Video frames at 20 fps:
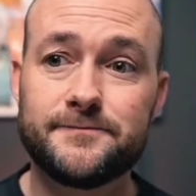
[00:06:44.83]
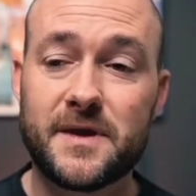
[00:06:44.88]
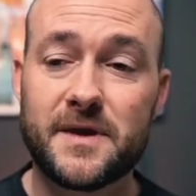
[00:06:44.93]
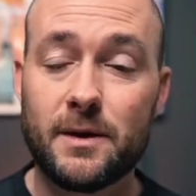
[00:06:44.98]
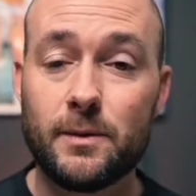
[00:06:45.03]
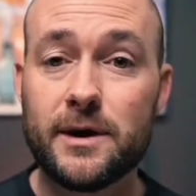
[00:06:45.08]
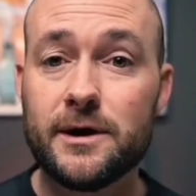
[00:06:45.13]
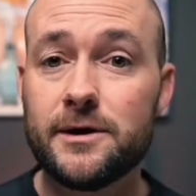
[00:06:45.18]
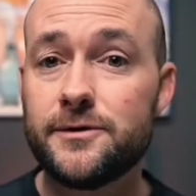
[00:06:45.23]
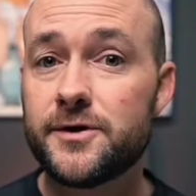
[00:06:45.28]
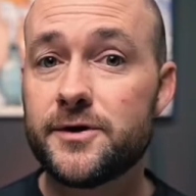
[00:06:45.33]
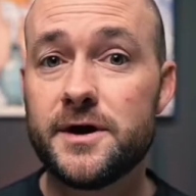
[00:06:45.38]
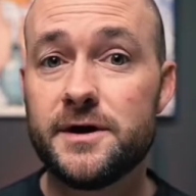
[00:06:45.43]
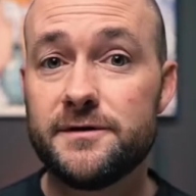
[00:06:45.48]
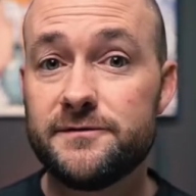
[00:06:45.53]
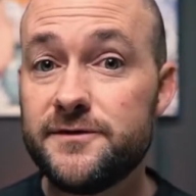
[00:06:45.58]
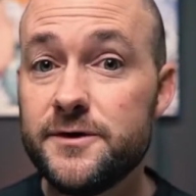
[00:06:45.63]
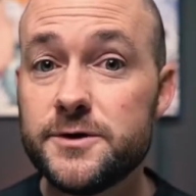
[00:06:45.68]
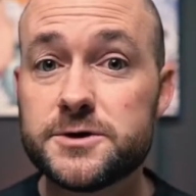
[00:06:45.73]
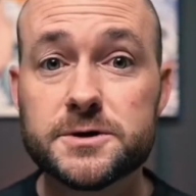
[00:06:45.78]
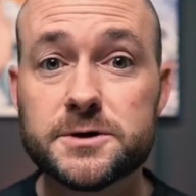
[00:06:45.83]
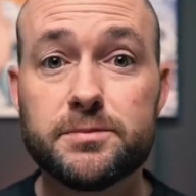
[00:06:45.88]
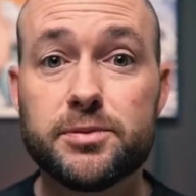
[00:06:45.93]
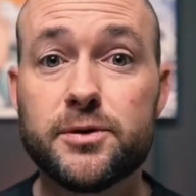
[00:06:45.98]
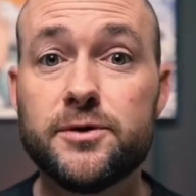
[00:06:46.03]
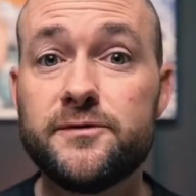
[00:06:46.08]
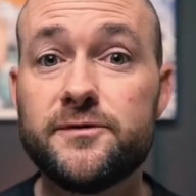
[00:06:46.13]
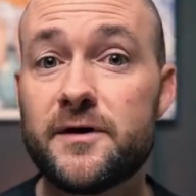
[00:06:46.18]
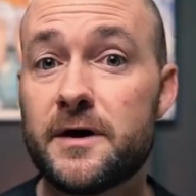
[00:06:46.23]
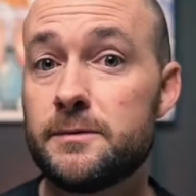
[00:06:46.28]
And we're either going to future
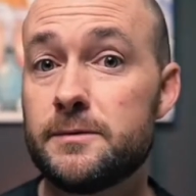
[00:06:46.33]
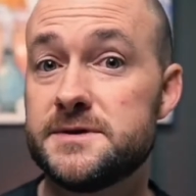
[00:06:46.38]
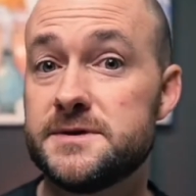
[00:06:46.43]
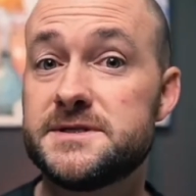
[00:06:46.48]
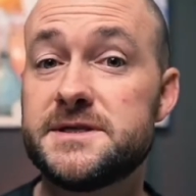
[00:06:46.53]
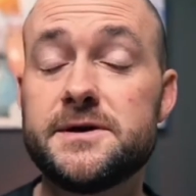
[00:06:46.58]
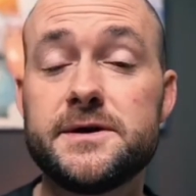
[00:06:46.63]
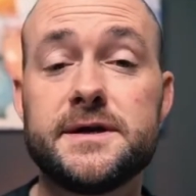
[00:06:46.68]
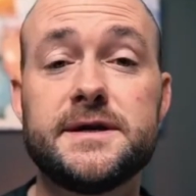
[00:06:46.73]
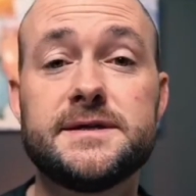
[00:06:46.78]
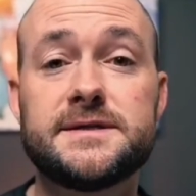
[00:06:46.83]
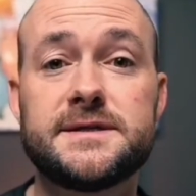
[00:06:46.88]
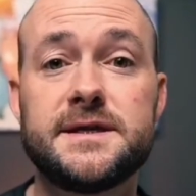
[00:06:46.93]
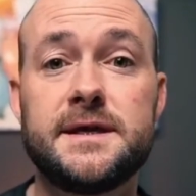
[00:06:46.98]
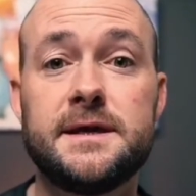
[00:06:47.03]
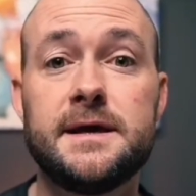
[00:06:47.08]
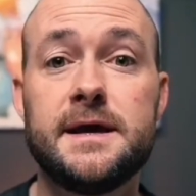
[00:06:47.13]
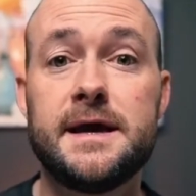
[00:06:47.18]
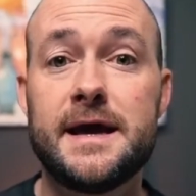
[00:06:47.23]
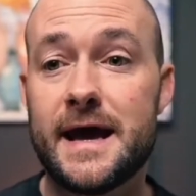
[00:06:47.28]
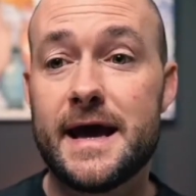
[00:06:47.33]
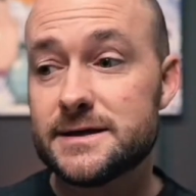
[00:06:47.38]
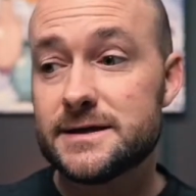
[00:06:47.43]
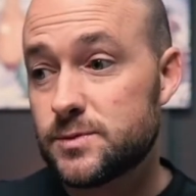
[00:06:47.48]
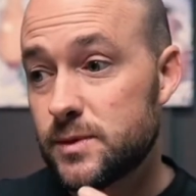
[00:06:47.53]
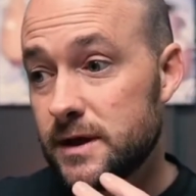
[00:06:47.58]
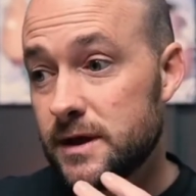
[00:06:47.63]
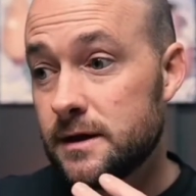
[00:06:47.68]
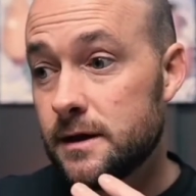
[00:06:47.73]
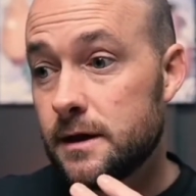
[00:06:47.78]
proof our resiliency as
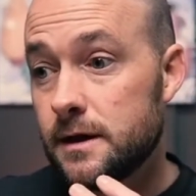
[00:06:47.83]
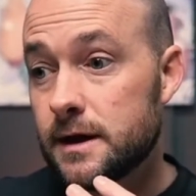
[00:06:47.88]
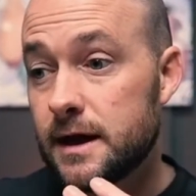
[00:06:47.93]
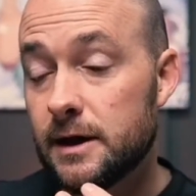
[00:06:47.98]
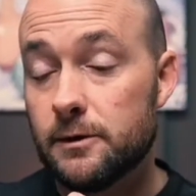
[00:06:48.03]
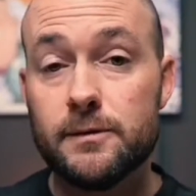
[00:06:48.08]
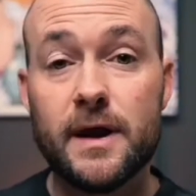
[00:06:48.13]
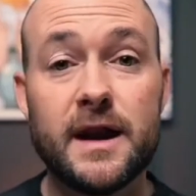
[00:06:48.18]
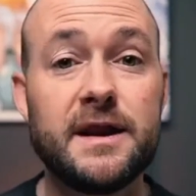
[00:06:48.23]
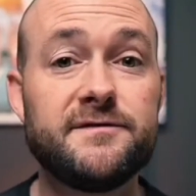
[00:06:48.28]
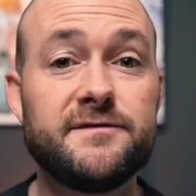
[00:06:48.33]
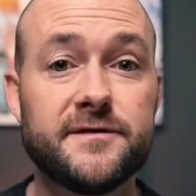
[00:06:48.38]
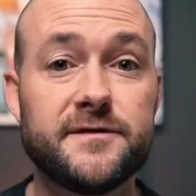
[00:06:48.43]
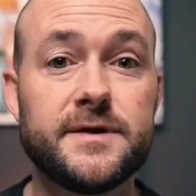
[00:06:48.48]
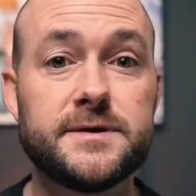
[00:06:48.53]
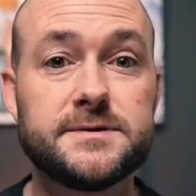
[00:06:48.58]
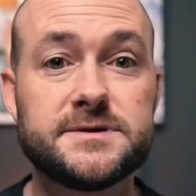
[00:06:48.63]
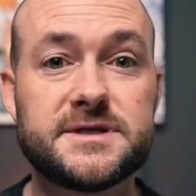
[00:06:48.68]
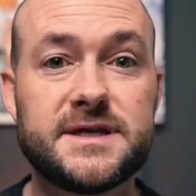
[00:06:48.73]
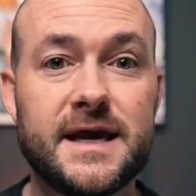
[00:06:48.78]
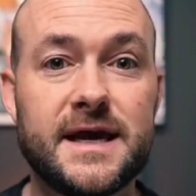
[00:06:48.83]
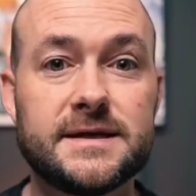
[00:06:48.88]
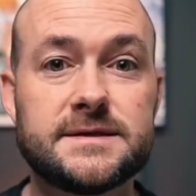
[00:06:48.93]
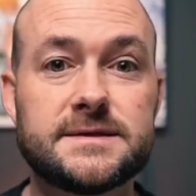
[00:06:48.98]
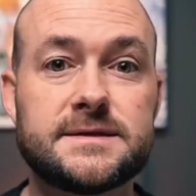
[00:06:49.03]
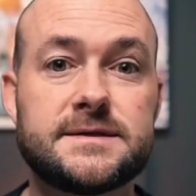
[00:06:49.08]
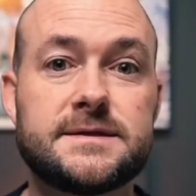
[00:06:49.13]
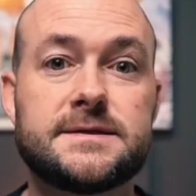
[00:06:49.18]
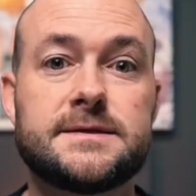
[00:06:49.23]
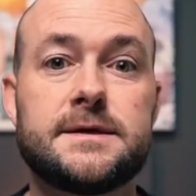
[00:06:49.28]
we get ready for those
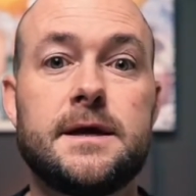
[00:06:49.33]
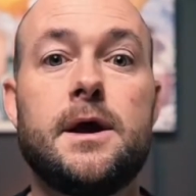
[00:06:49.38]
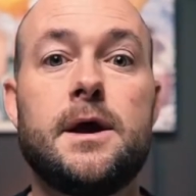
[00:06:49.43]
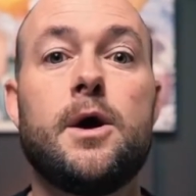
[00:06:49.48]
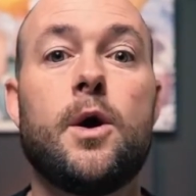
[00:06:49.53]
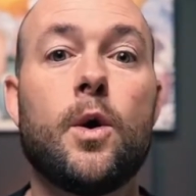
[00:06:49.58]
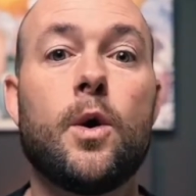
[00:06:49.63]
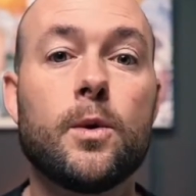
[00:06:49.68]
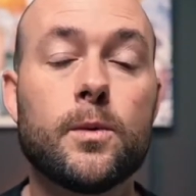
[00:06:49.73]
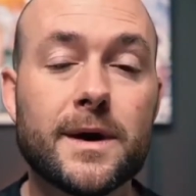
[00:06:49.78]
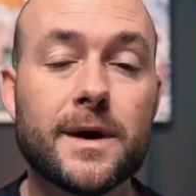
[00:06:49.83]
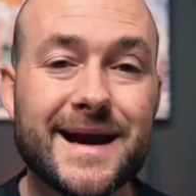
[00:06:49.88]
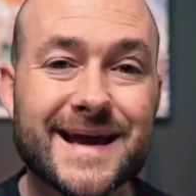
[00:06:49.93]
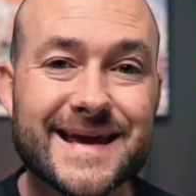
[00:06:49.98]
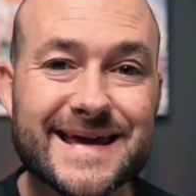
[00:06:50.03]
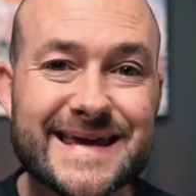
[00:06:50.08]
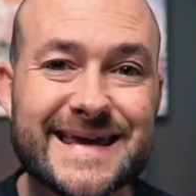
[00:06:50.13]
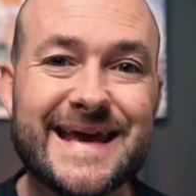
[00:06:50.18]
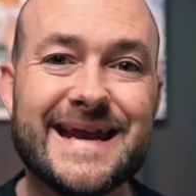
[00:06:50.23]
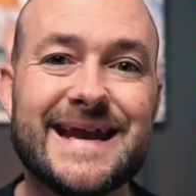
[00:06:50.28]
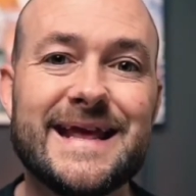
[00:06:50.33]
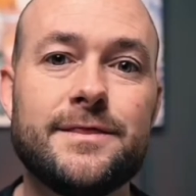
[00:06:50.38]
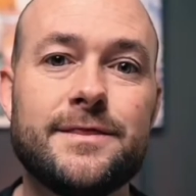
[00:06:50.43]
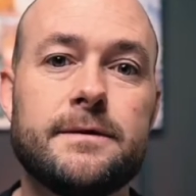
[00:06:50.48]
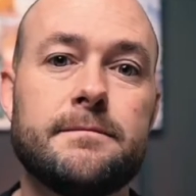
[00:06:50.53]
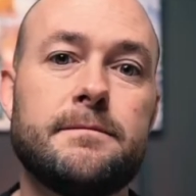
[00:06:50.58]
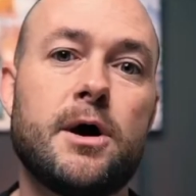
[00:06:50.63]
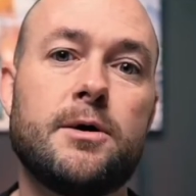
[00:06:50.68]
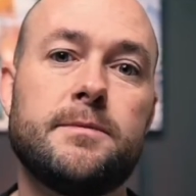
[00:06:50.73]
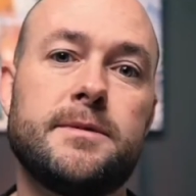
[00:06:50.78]
tests, or we're going to get in
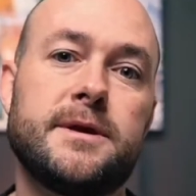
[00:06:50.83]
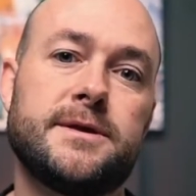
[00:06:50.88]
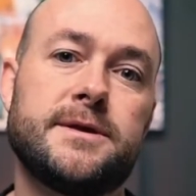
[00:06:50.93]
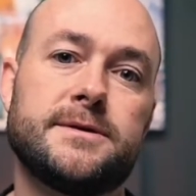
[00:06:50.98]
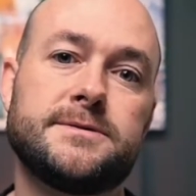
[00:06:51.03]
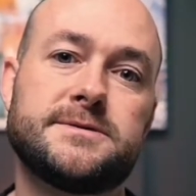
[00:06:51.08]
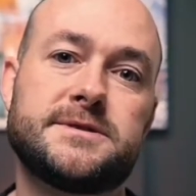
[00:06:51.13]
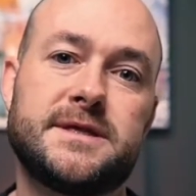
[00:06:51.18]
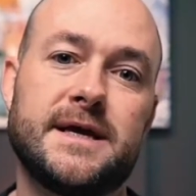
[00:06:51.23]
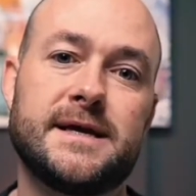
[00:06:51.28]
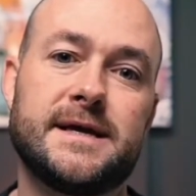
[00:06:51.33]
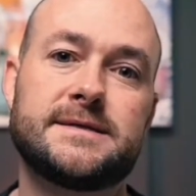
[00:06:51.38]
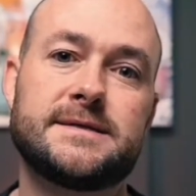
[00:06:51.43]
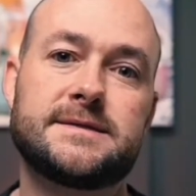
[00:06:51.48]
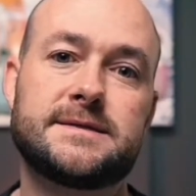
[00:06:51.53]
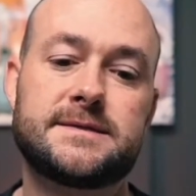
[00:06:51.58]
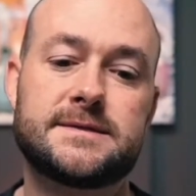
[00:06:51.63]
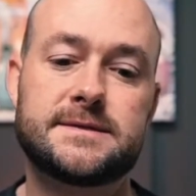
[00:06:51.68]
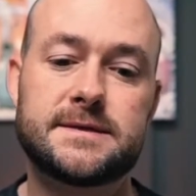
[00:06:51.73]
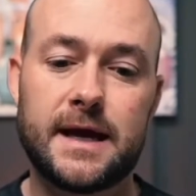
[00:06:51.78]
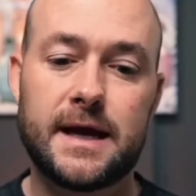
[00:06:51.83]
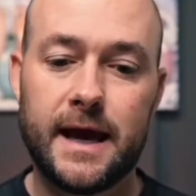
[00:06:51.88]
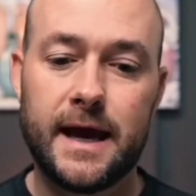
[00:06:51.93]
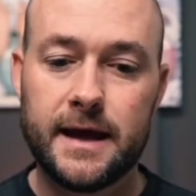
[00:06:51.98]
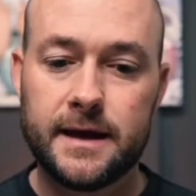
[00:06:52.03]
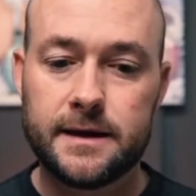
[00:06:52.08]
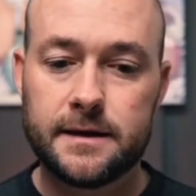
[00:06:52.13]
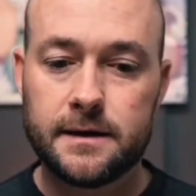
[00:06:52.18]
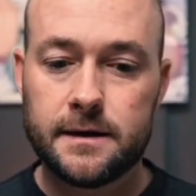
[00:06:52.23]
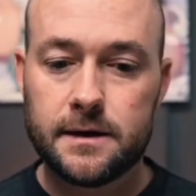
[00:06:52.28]
the moment of those tests
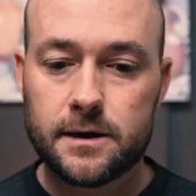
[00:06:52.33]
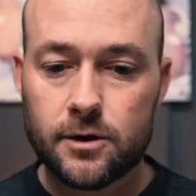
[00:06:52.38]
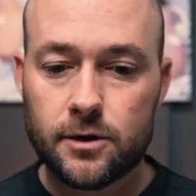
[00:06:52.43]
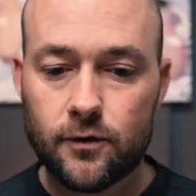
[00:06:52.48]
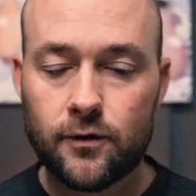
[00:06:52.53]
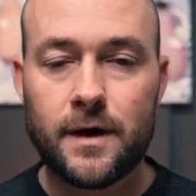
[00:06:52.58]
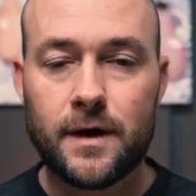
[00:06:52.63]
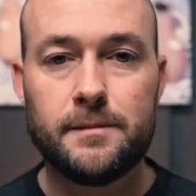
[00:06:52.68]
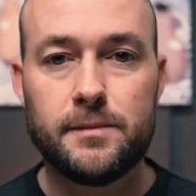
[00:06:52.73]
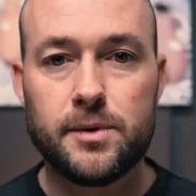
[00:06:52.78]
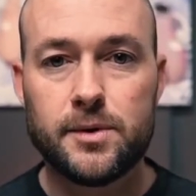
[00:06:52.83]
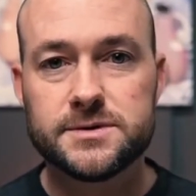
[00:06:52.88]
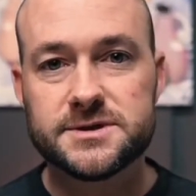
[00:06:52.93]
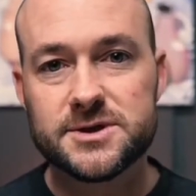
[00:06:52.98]
and crumble.